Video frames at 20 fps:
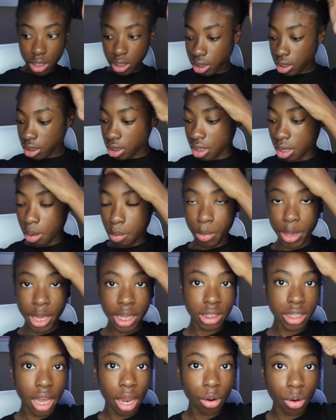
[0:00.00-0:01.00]
This isn't the
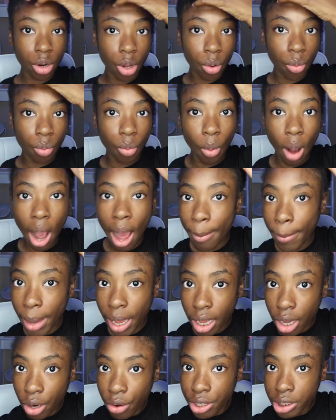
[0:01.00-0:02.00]
best. I don't know why
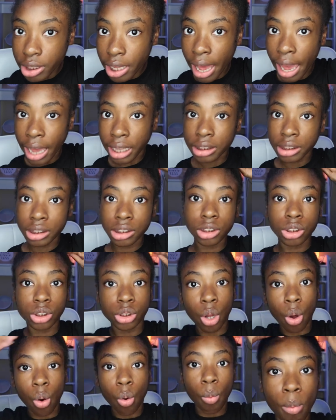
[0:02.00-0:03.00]
my hair is acting
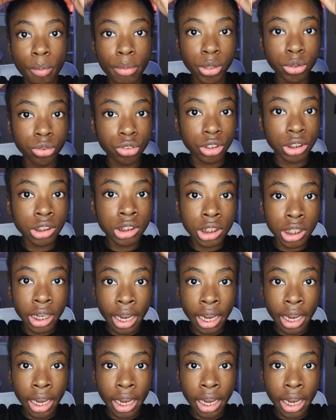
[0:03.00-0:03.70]
so bougie